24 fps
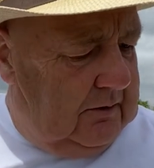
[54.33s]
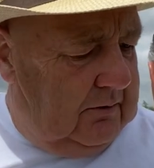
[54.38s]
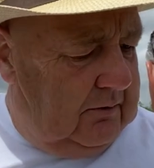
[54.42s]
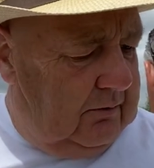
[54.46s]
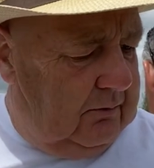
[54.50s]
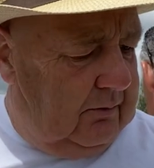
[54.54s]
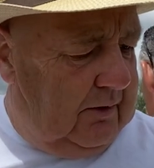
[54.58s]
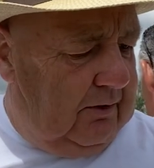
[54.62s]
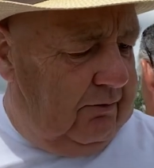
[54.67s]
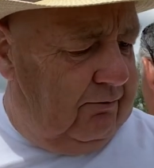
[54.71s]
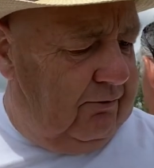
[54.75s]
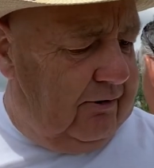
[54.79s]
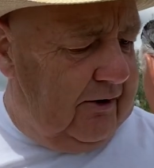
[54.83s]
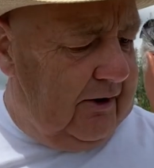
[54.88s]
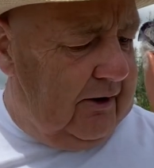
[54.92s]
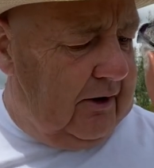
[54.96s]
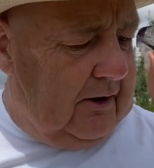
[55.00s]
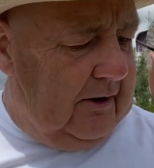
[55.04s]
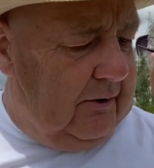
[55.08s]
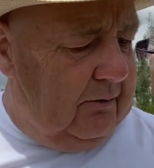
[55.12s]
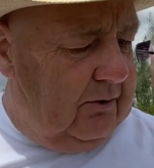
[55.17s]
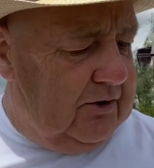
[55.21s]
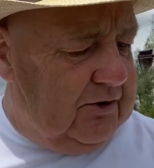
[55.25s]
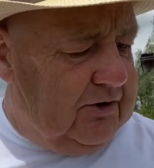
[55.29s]
when
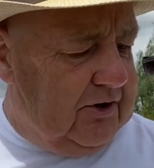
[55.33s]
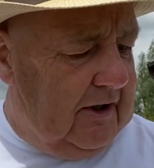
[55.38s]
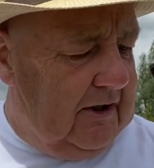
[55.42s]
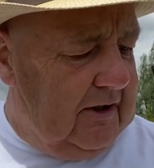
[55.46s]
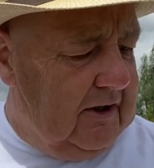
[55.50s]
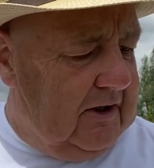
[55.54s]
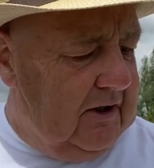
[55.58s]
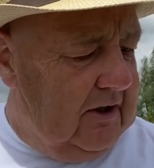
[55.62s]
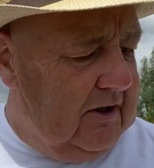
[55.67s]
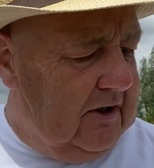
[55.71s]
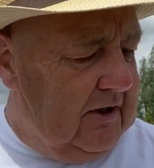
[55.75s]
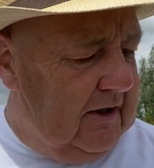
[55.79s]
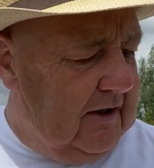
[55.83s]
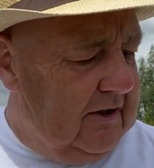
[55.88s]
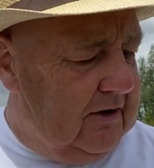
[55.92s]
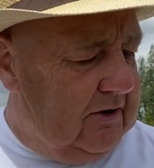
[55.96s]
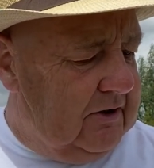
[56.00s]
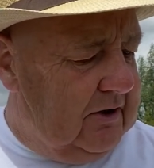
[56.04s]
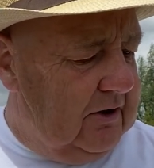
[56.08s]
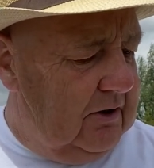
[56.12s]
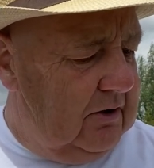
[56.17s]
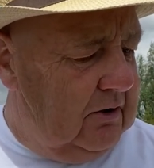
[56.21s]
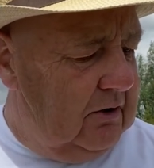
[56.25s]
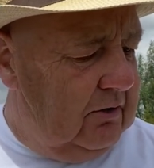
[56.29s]
Frickley was sunk in
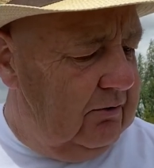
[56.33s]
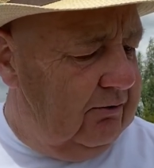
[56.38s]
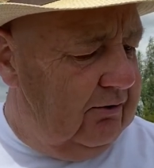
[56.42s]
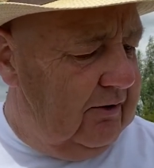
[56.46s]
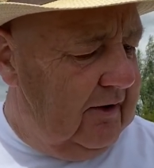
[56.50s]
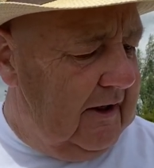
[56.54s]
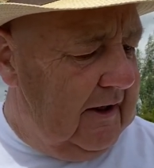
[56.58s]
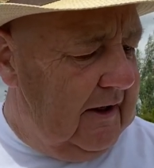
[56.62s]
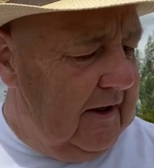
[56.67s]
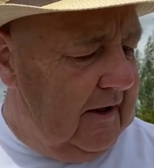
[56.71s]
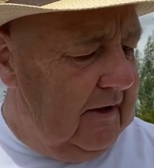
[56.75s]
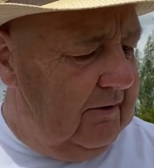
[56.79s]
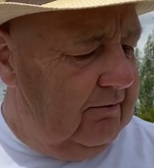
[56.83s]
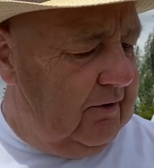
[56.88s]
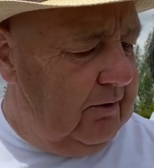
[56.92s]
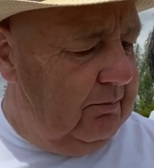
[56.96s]
1905,